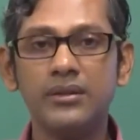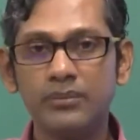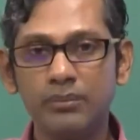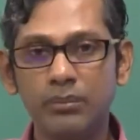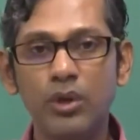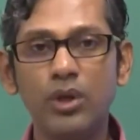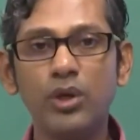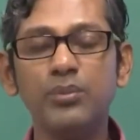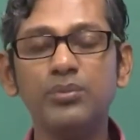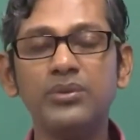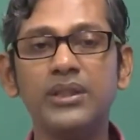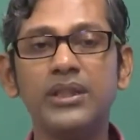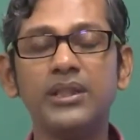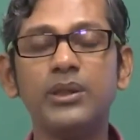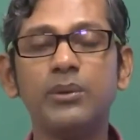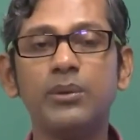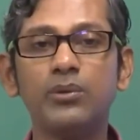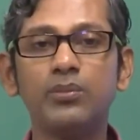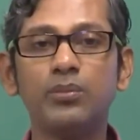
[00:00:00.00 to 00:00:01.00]
volume
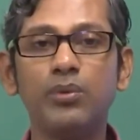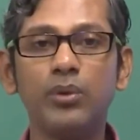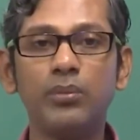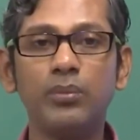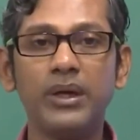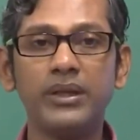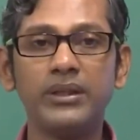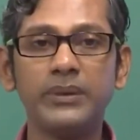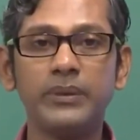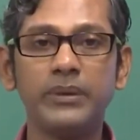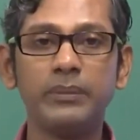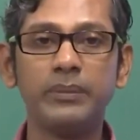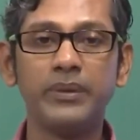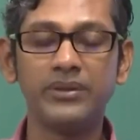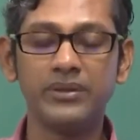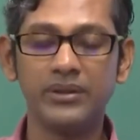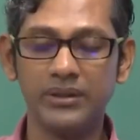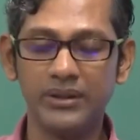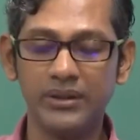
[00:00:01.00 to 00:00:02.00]
change about
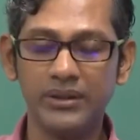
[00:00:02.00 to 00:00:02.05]
4.7%